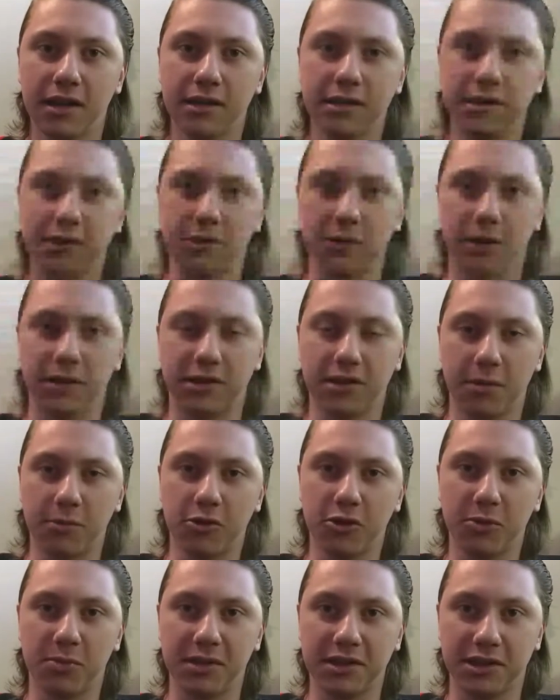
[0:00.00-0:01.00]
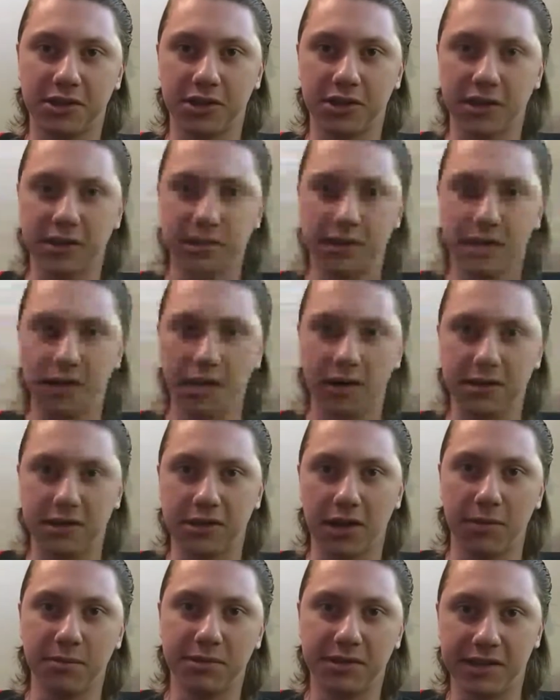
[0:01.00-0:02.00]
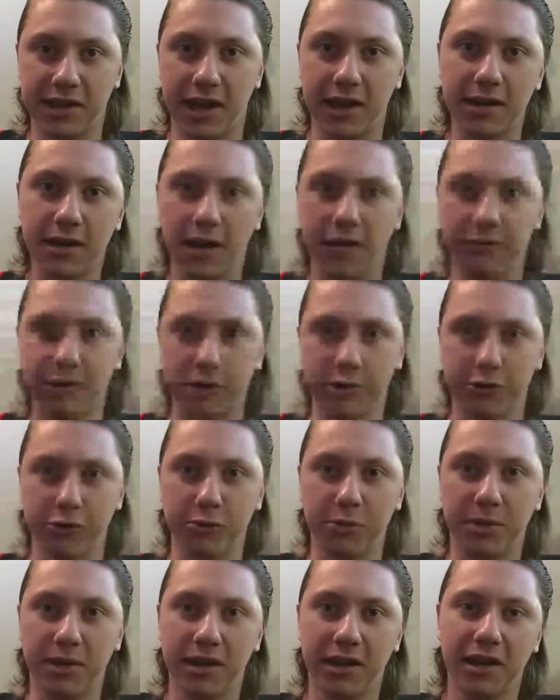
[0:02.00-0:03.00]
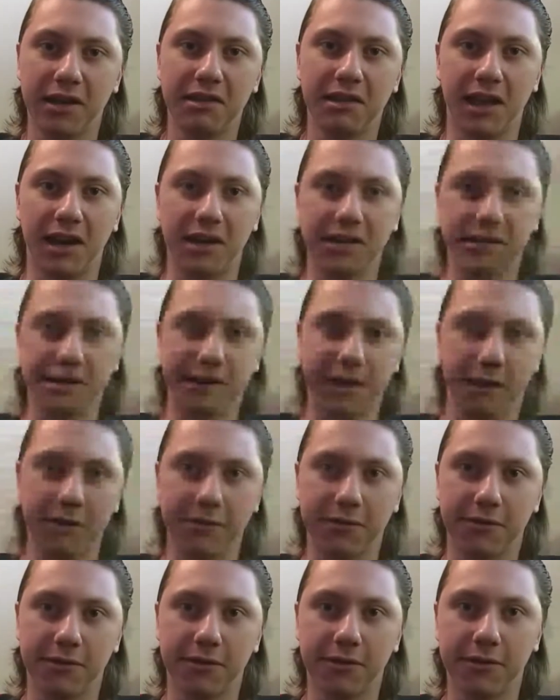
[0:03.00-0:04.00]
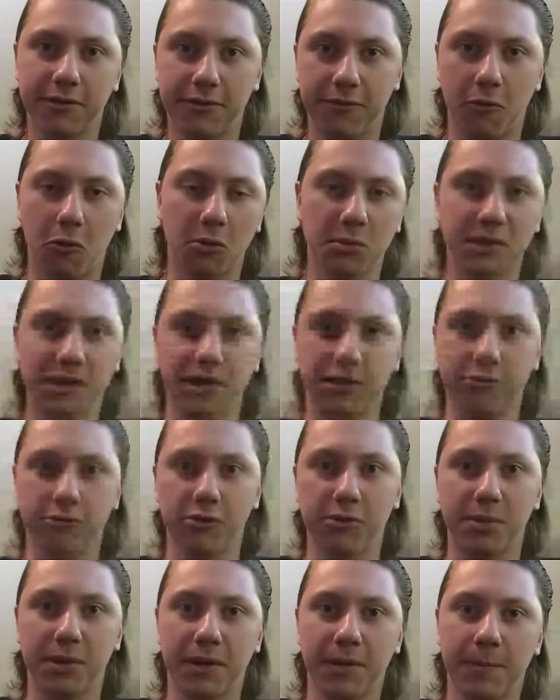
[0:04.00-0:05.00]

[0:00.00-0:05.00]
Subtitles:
So a subgroup is just a subset of a group that itself forms a group.